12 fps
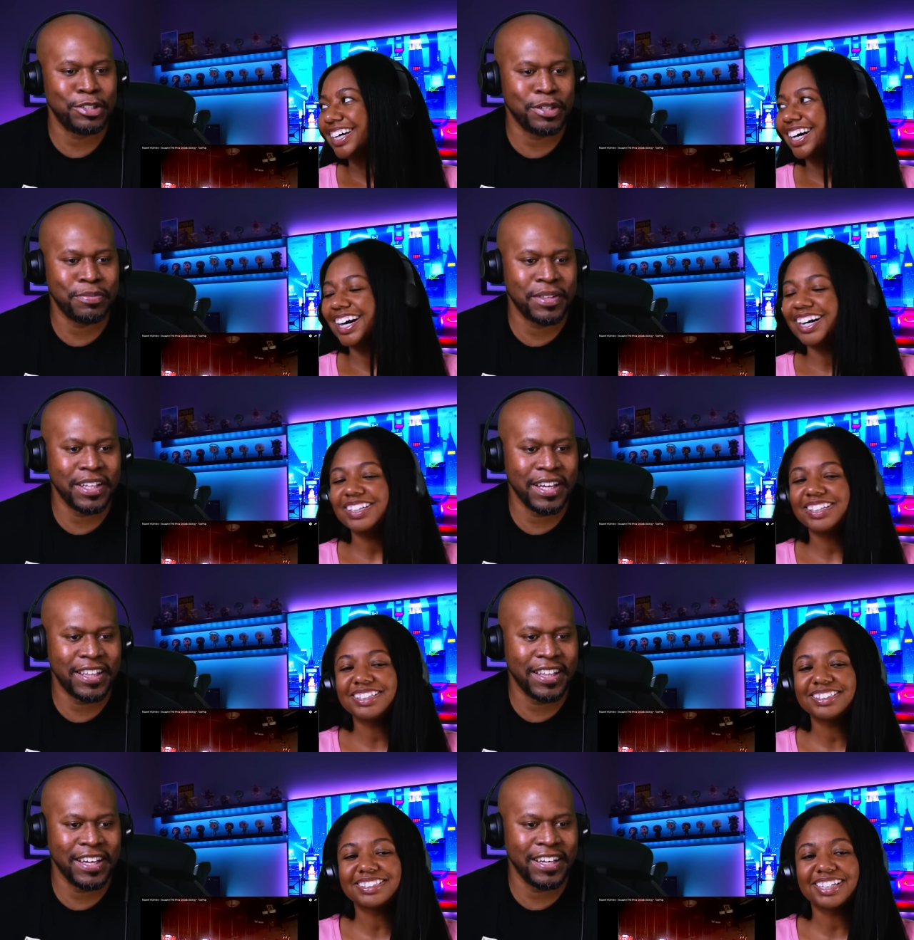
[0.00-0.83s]
Speaker 1: or something uh,
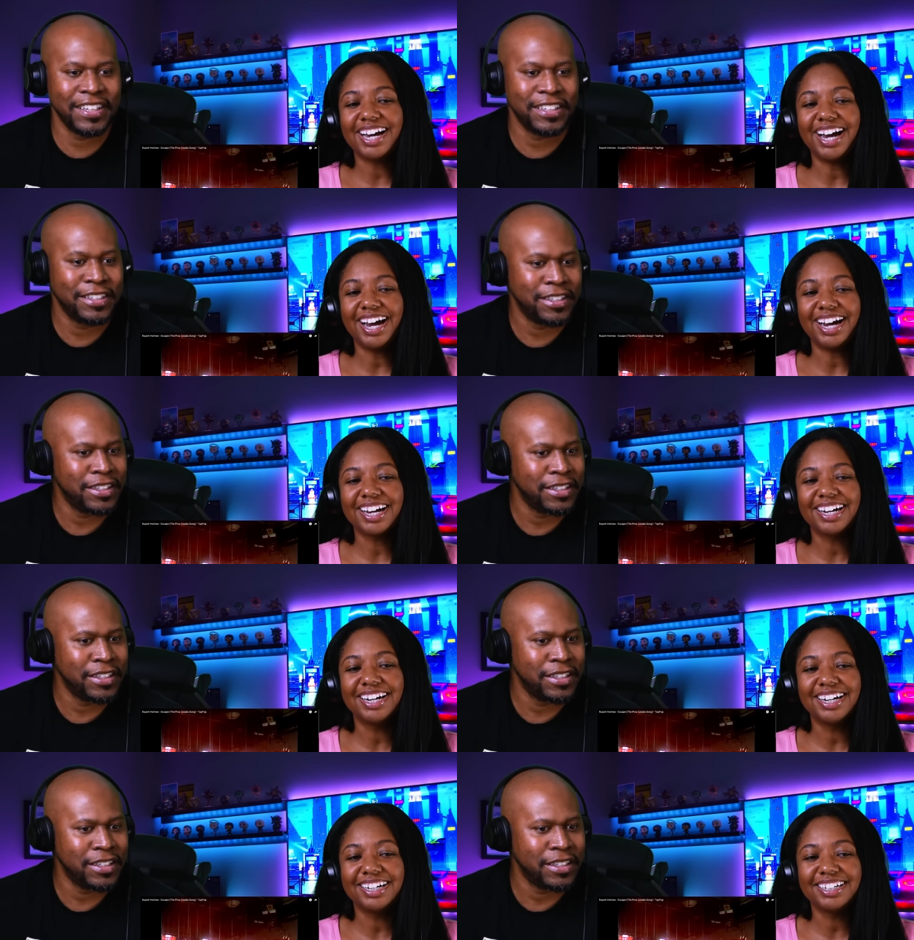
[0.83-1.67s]
like this is an
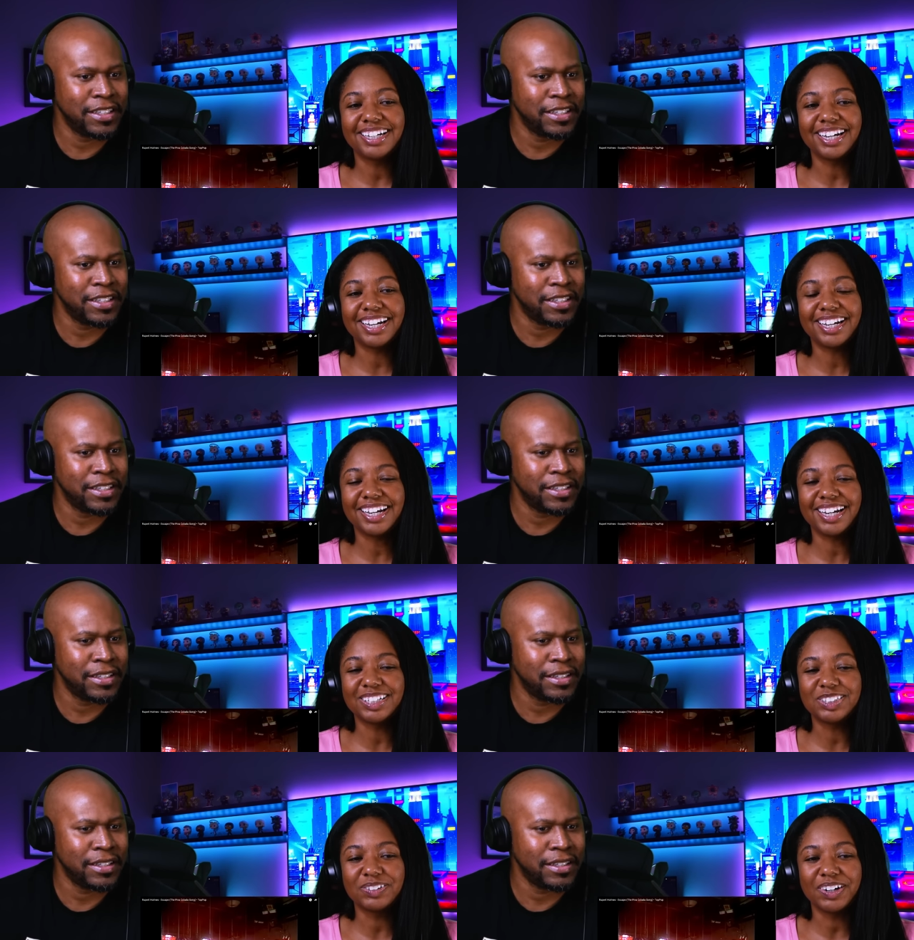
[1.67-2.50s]
Speaker 2: iconic
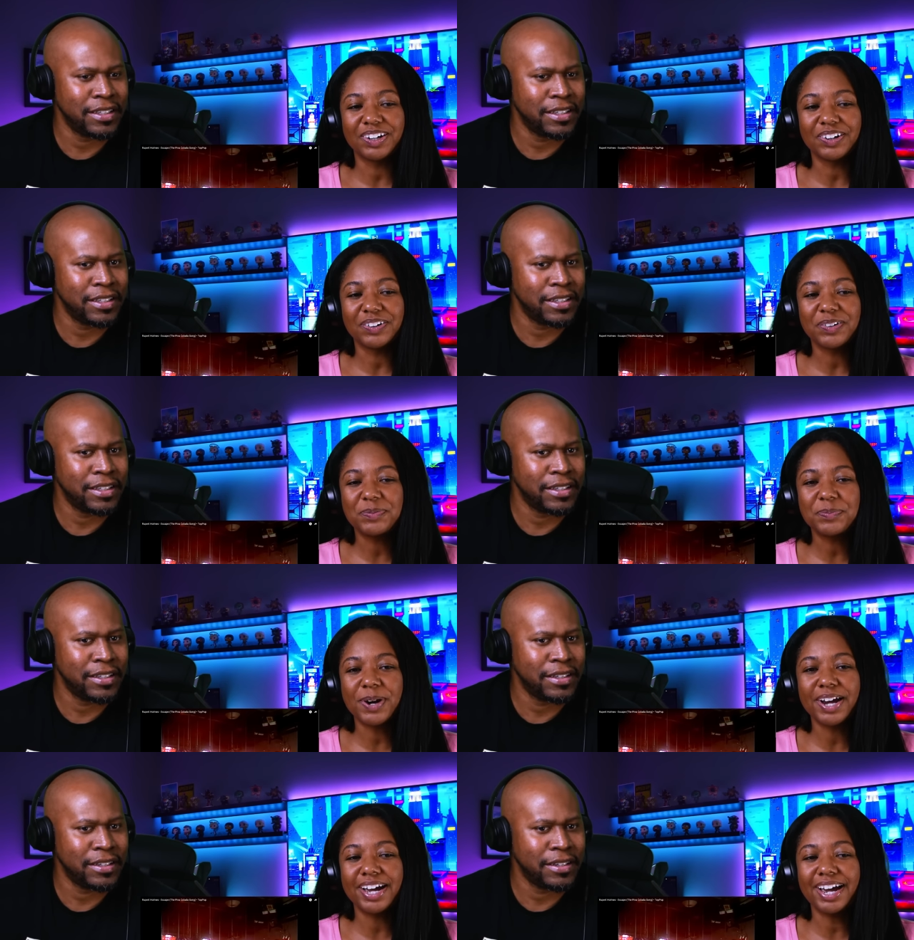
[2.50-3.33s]
intro,
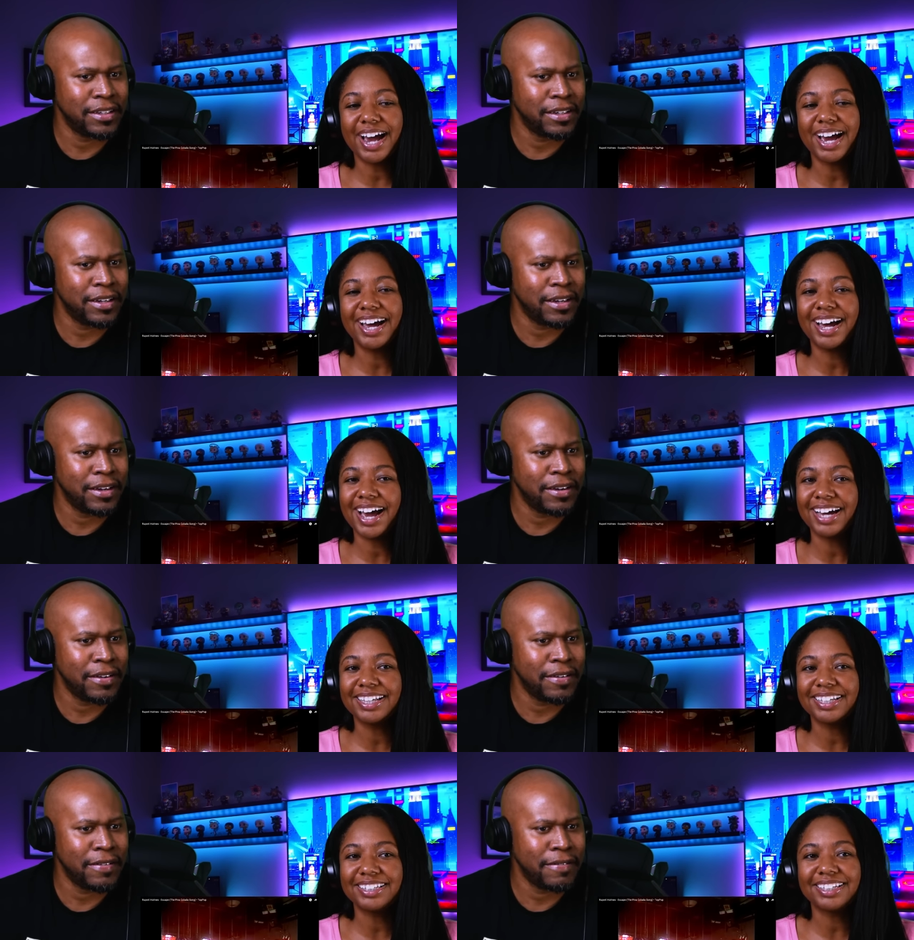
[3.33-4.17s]
but
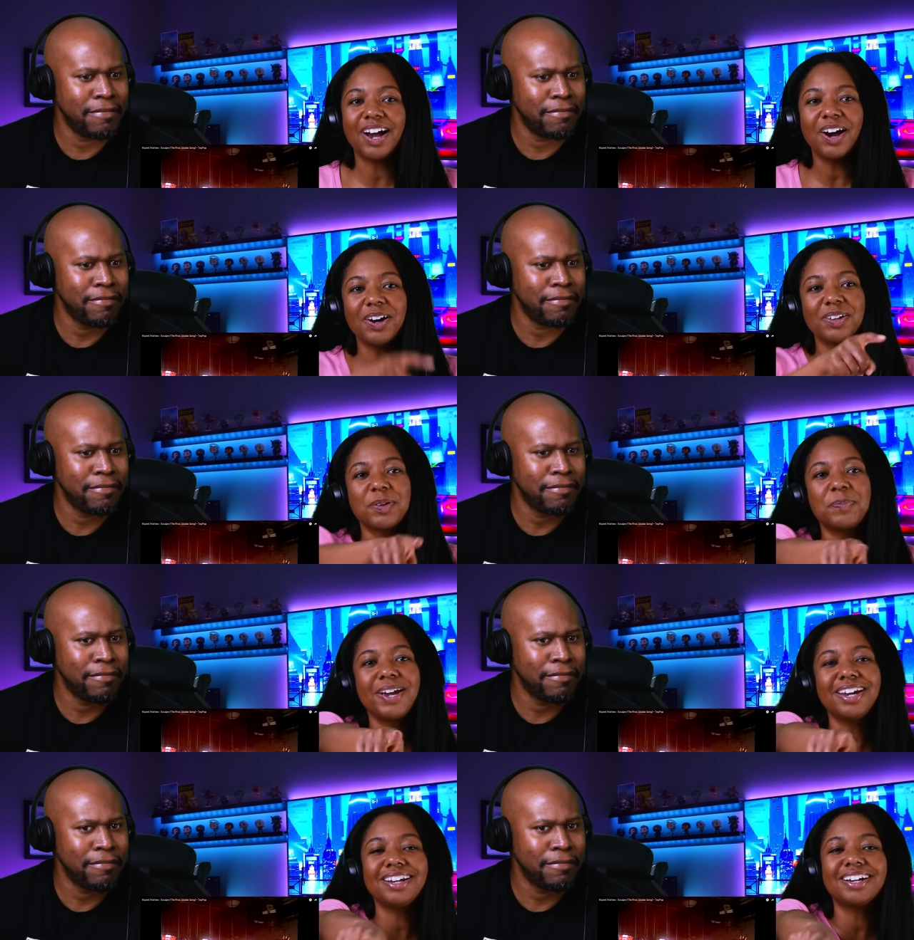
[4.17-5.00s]
I, I oh the
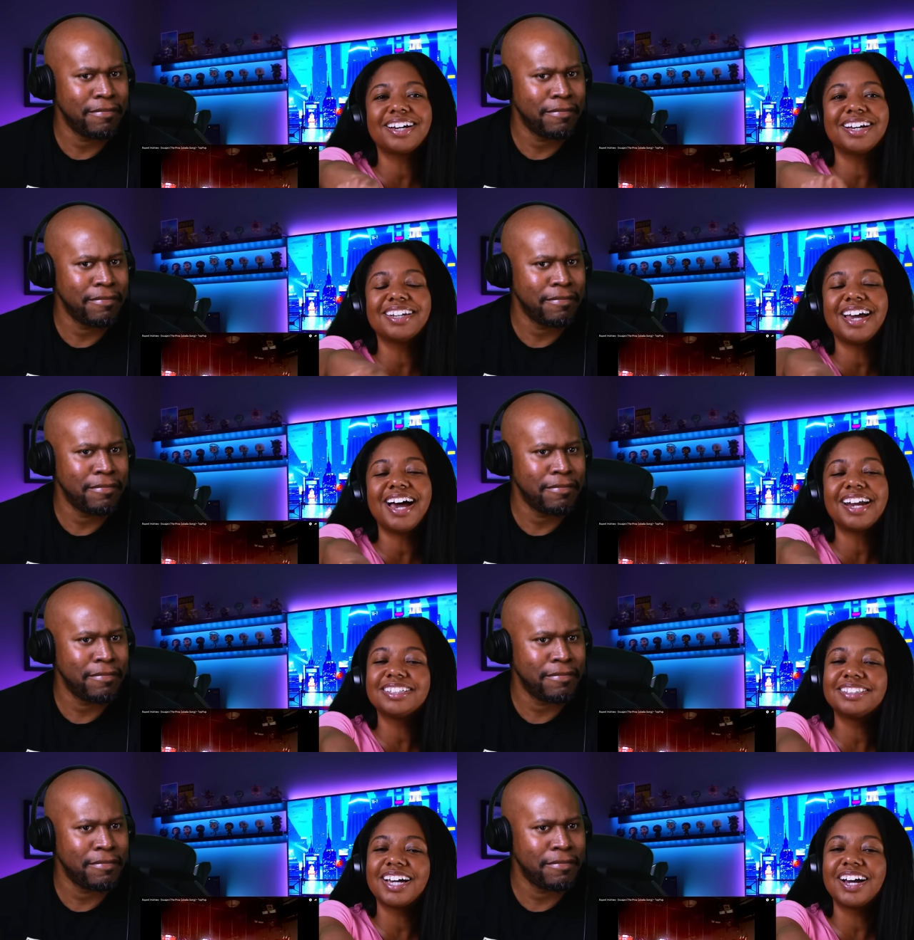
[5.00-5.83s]
Pina
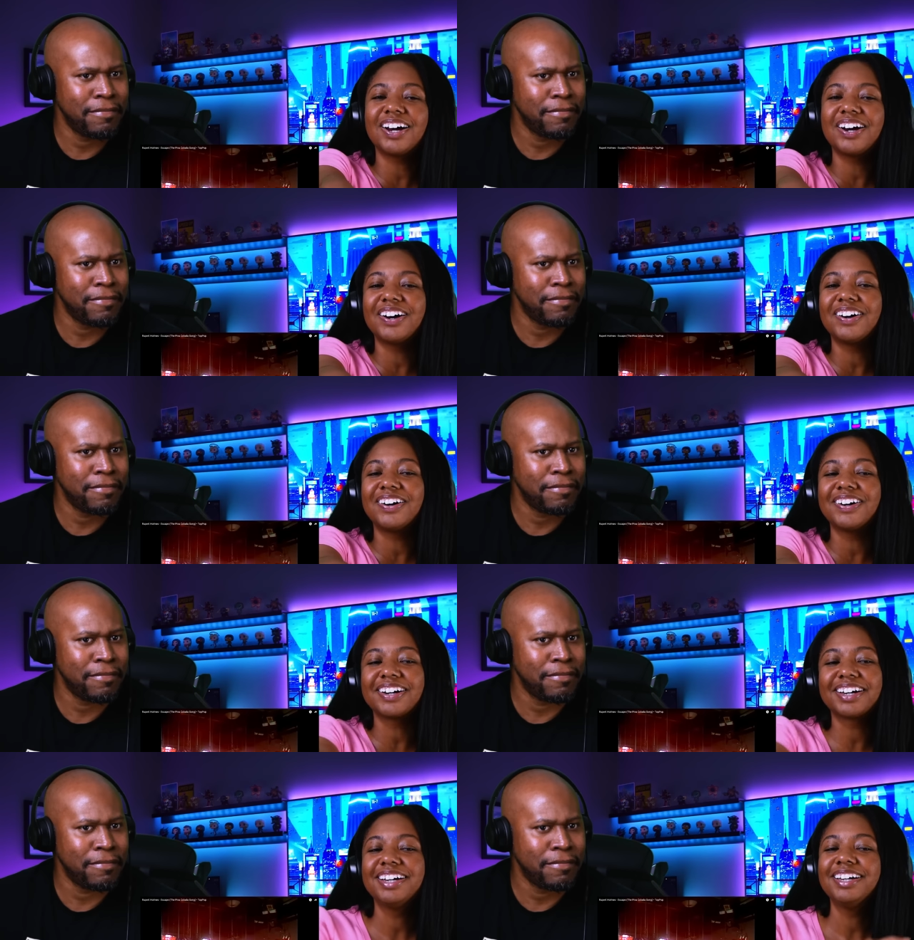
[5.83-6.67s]
Colada
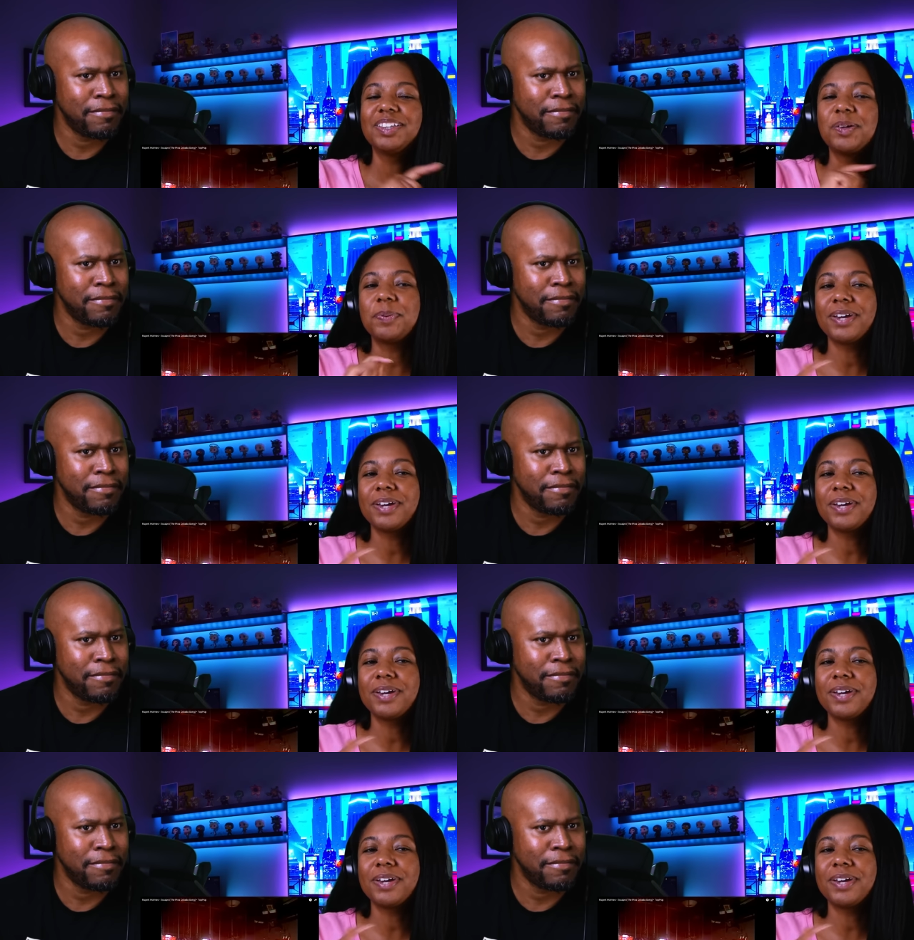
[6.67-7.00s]
song, the